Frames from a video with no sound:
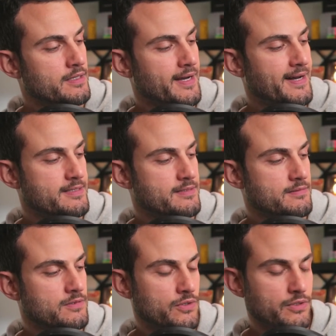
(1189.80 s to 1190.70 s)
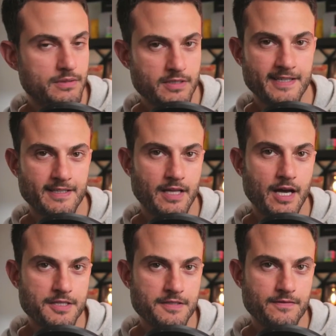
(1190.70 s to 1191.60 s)
uh, good
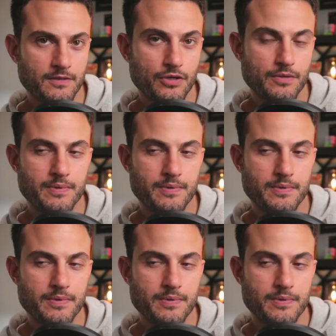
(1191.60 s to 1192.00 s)
TLRs for low